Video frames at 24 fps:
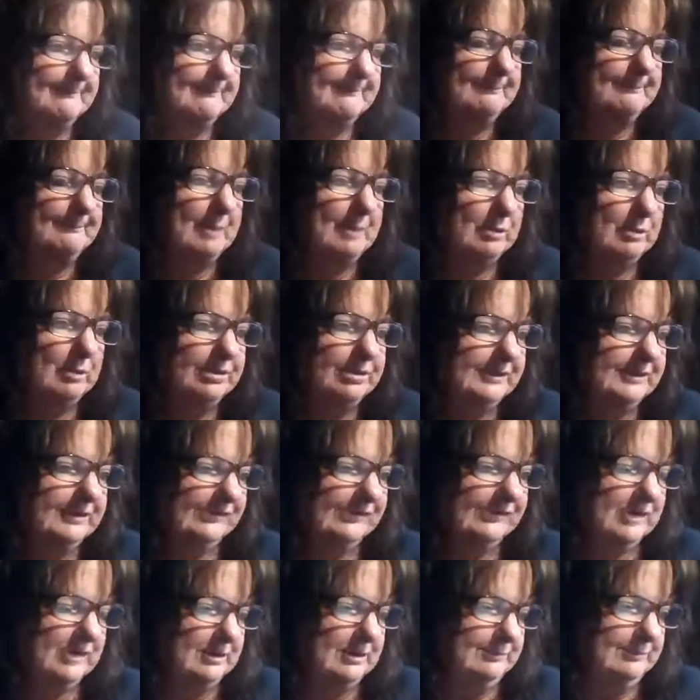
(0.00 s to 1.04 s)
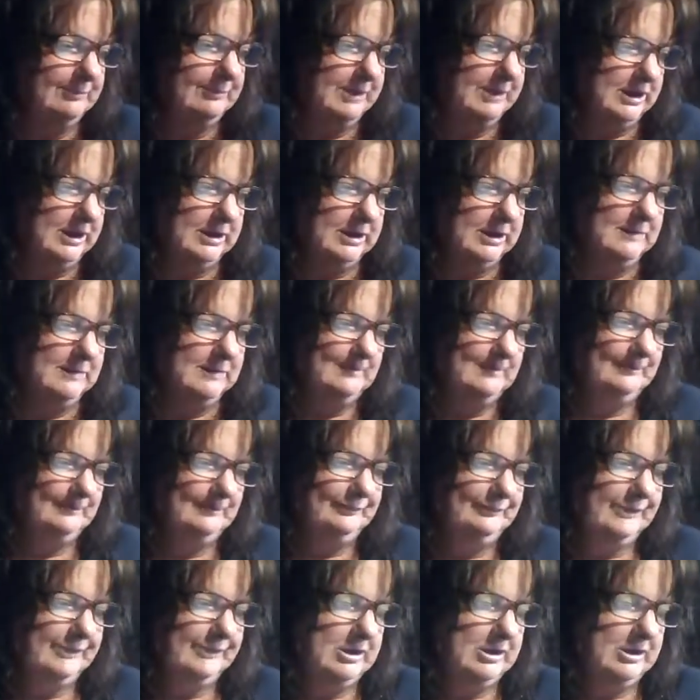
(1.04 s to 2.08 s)
Both that's going to be
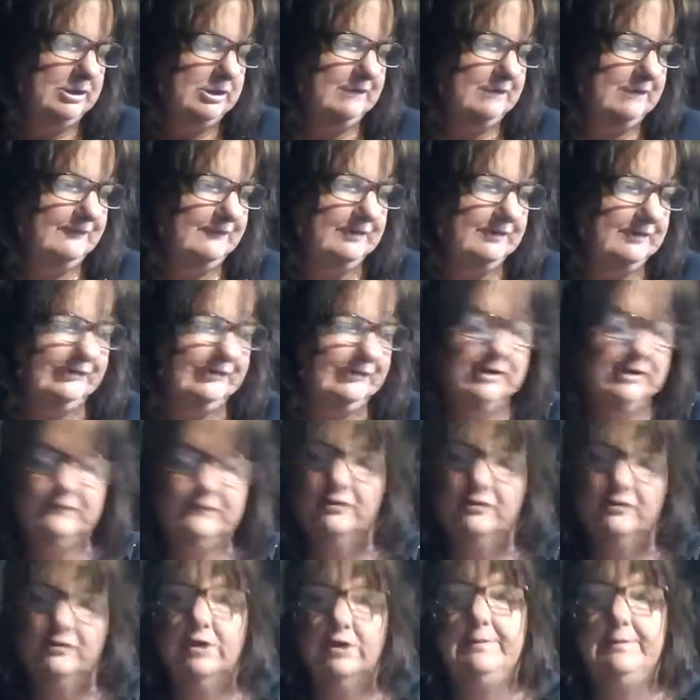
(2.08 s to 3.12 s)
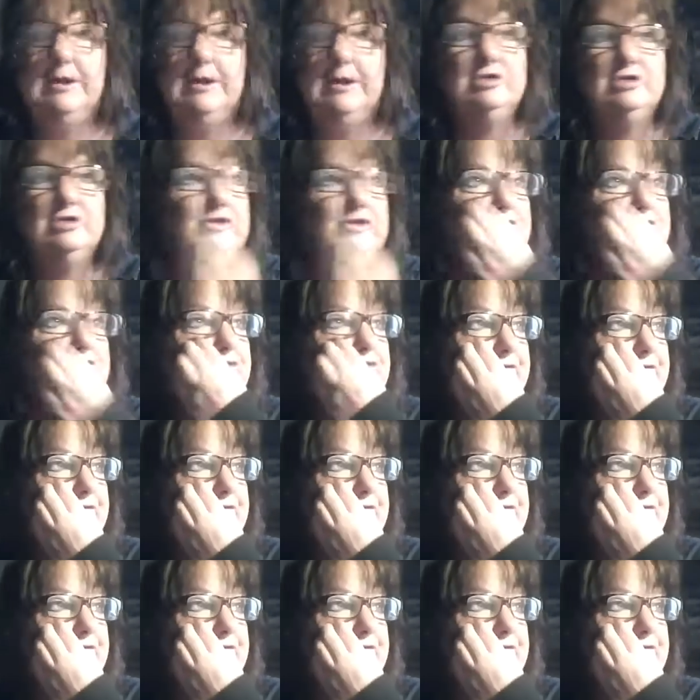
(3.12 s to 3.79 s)
on that first 1040 page as you're